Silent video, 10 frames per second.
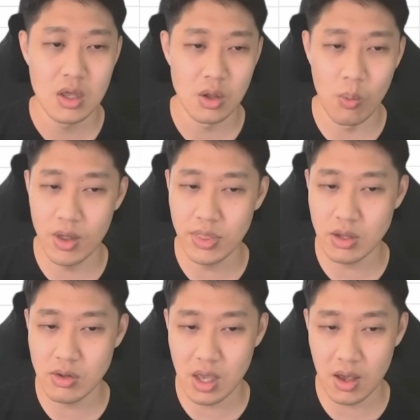The one that
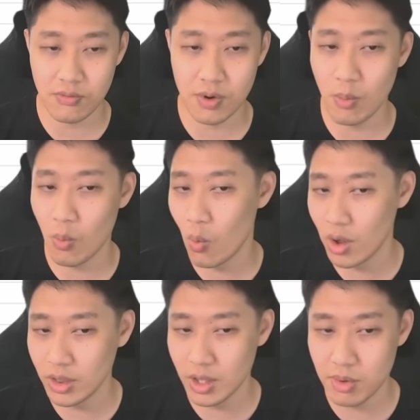you get from
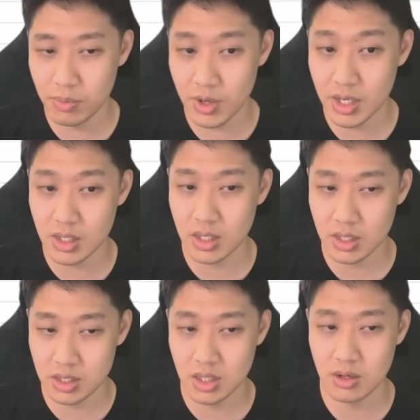1 limit break
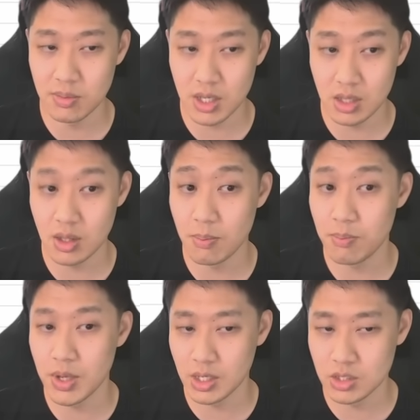is going to be the
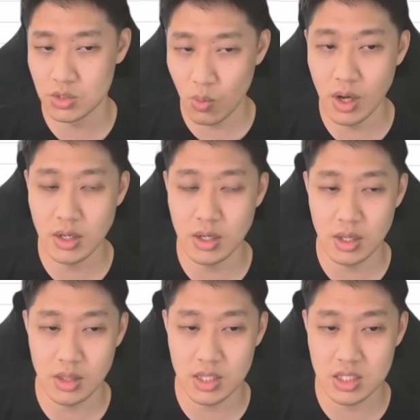biggest one
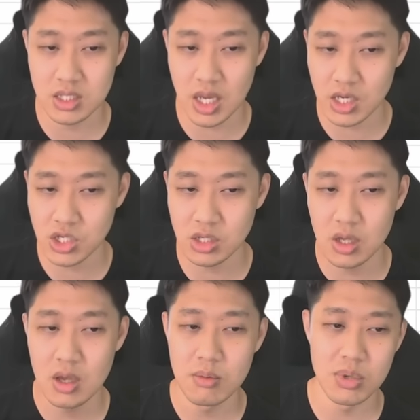in this section
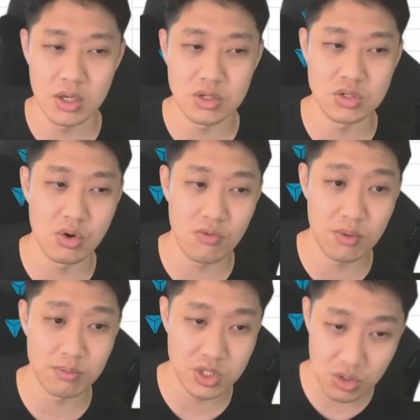because you go
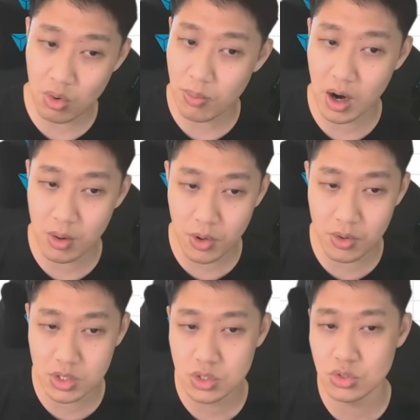from 0 power
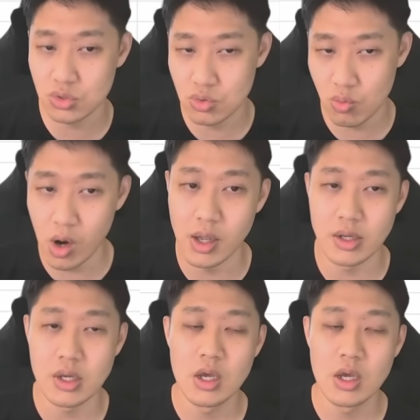bonus to 1.